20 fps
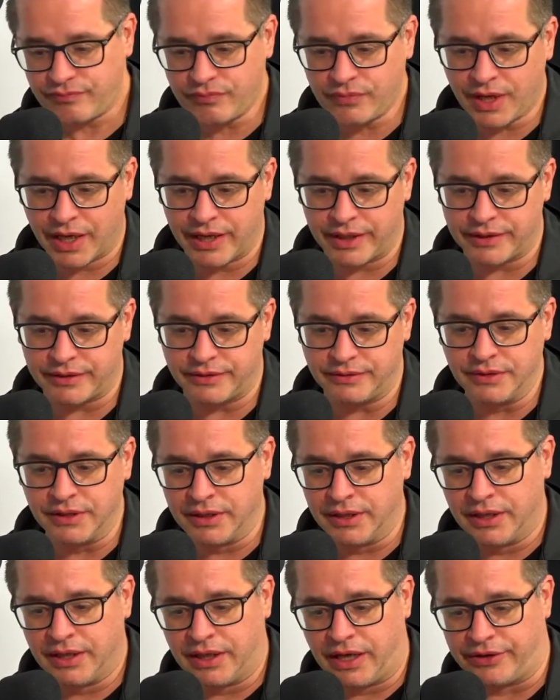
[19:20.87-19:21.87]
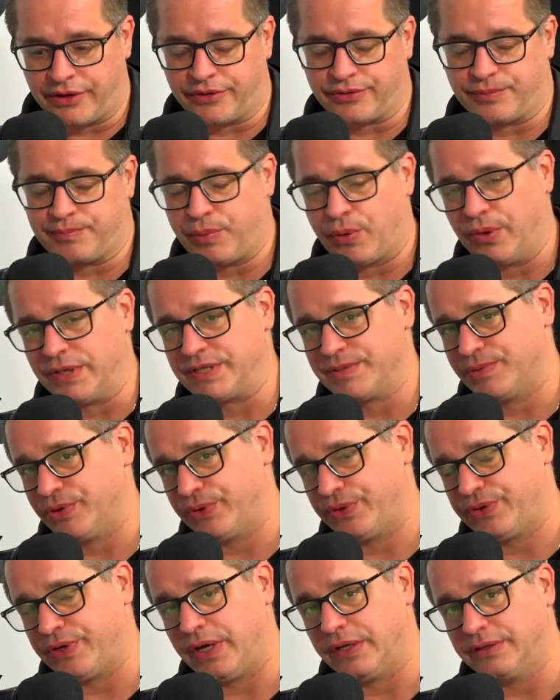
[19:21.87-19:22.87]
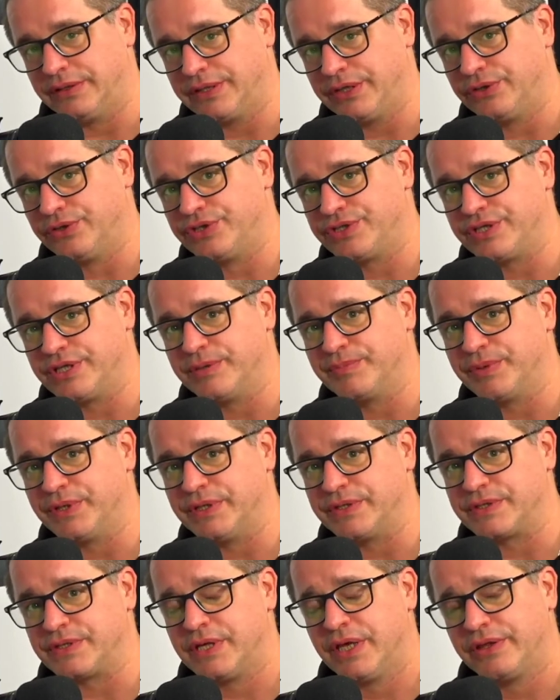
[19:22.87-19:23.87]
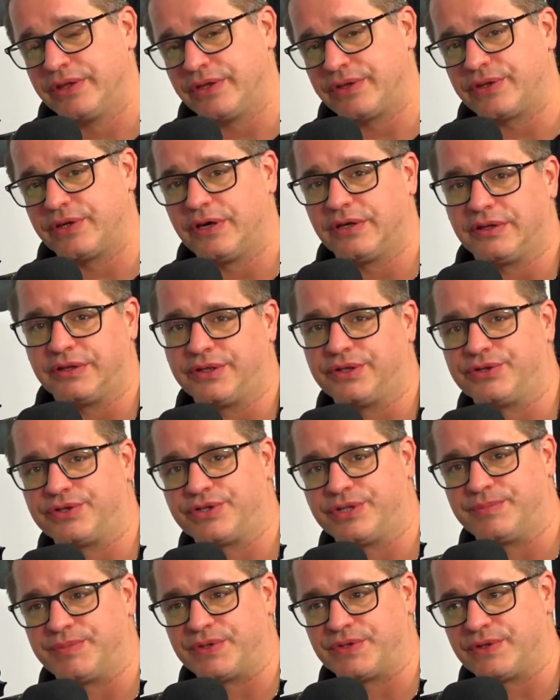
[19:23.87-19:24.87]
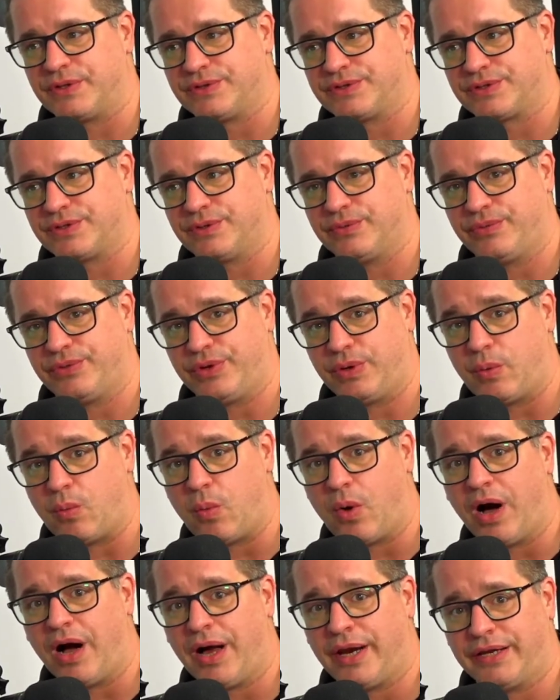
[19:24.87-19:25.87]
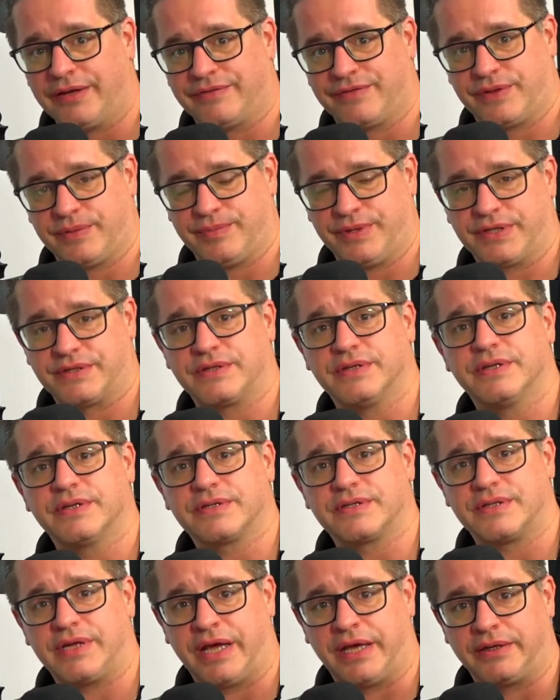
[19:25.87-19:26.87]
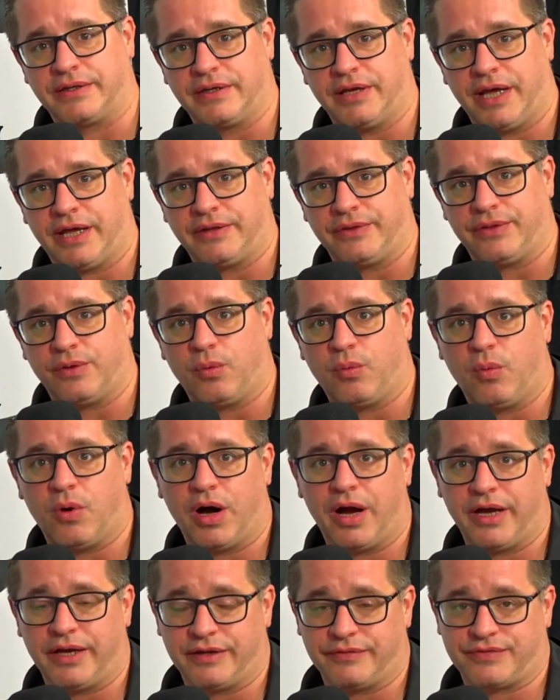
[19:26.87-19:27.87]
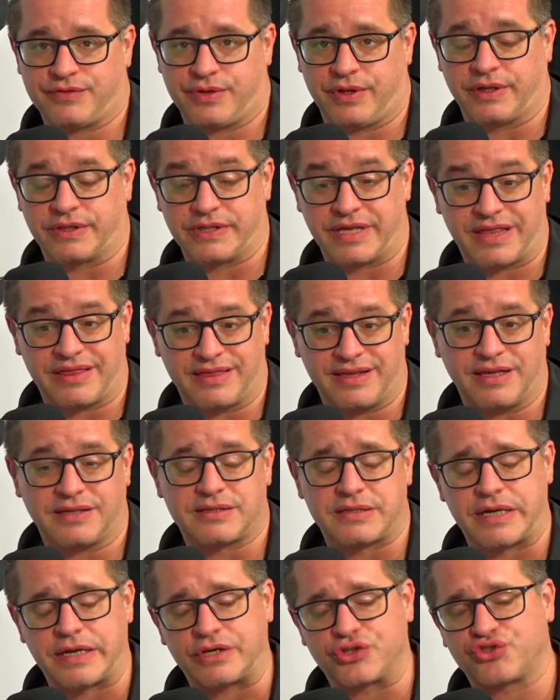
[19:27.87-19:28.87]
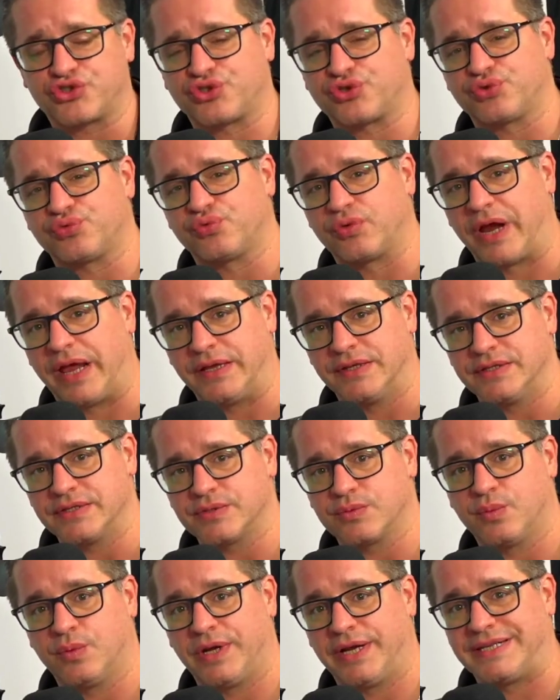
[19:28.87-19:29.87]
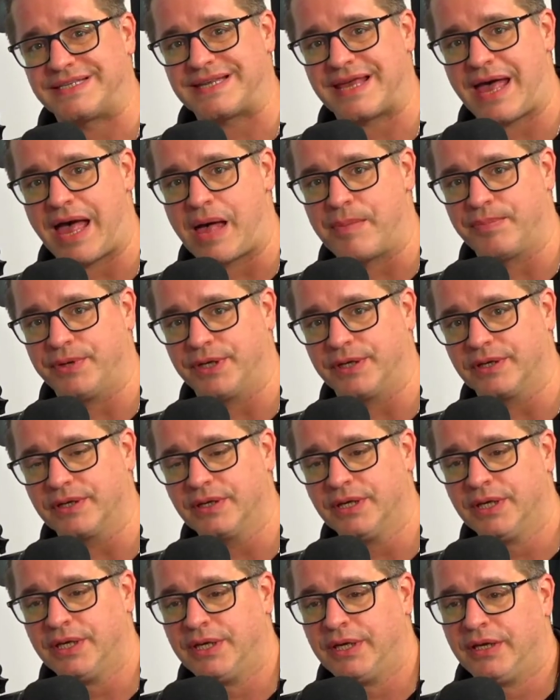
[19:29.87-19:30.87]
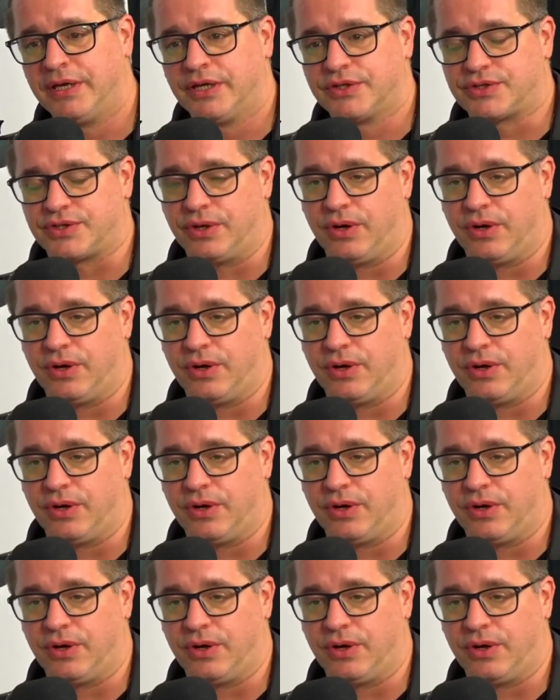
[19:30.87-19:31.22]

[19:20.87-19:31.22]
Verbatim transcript: Yeah. And another point about thought leadership is the thought leadership is also the why of the business mm-hmm. and, and mm-hmm. the why of things like things like trends, what is happening.